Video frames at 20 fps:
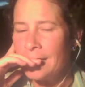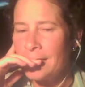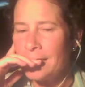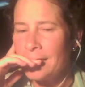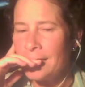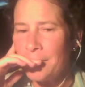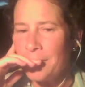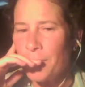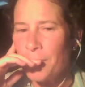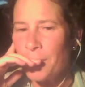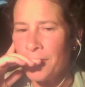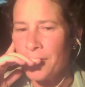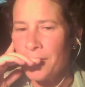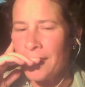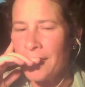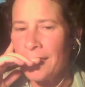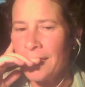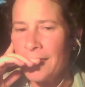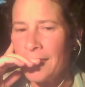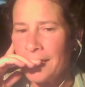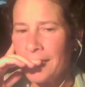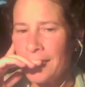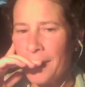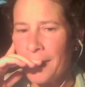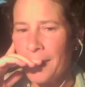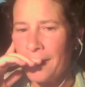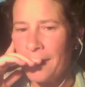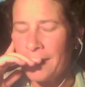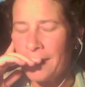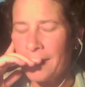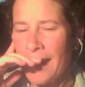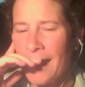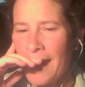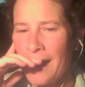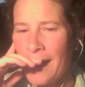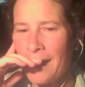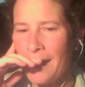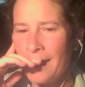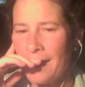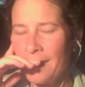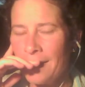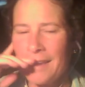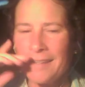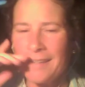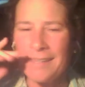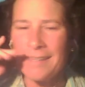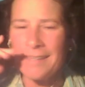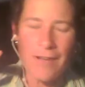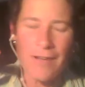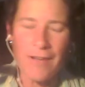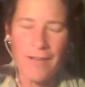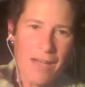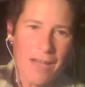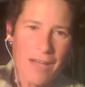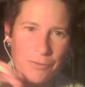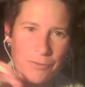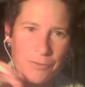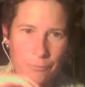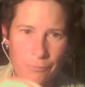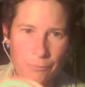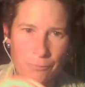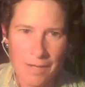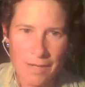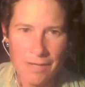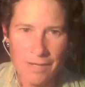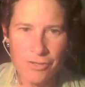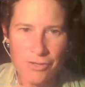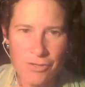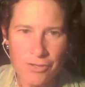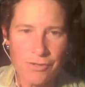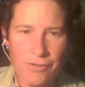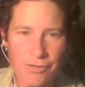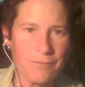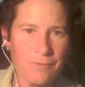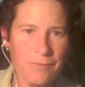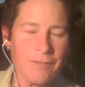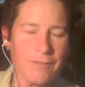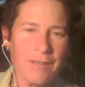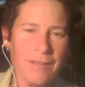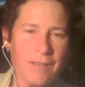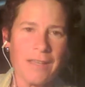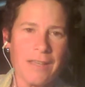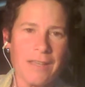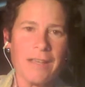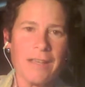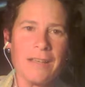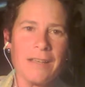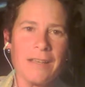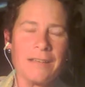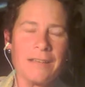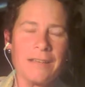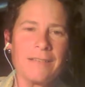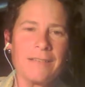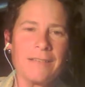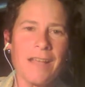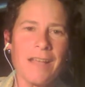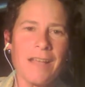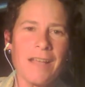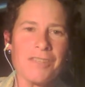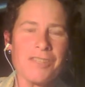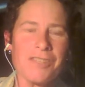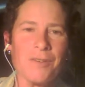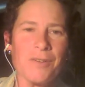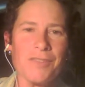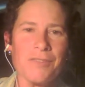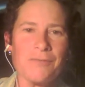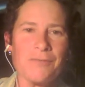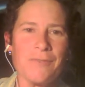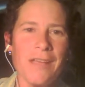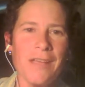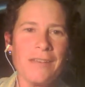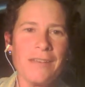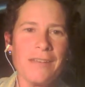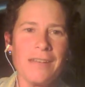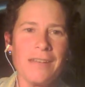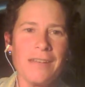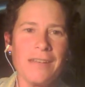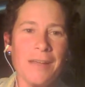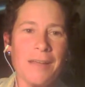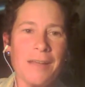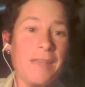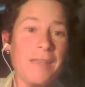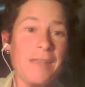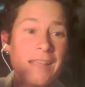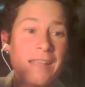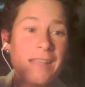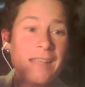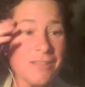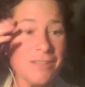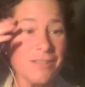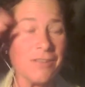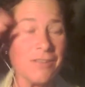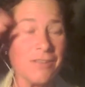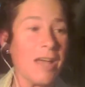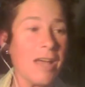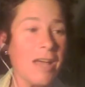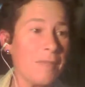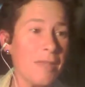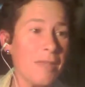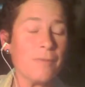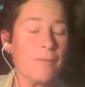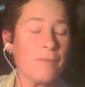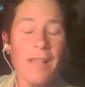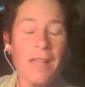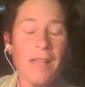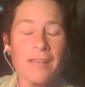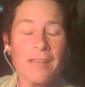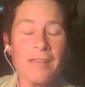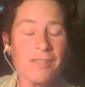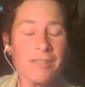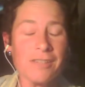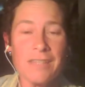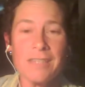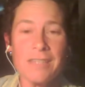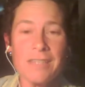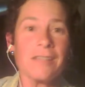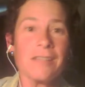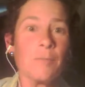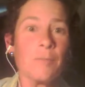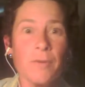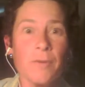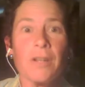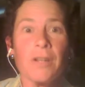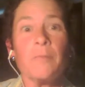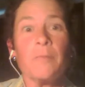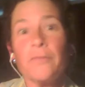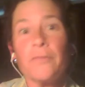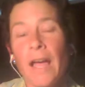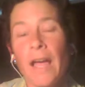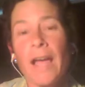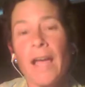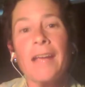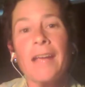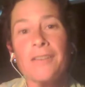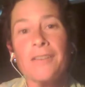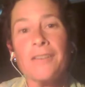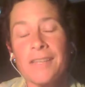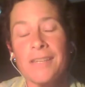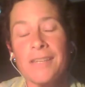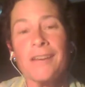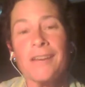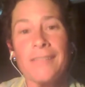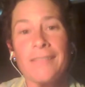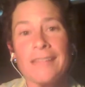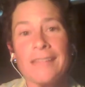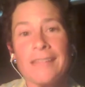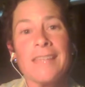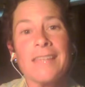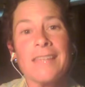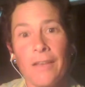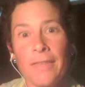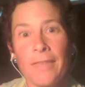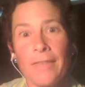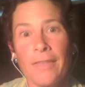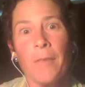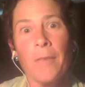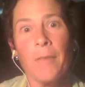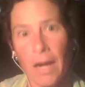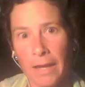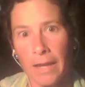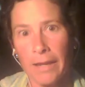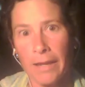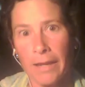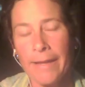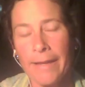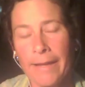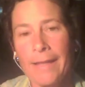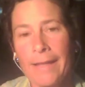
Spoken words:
done more thinking about how to reach customers around here. I mean, I kid you not, people actually still put up flyers here, and that's how they market.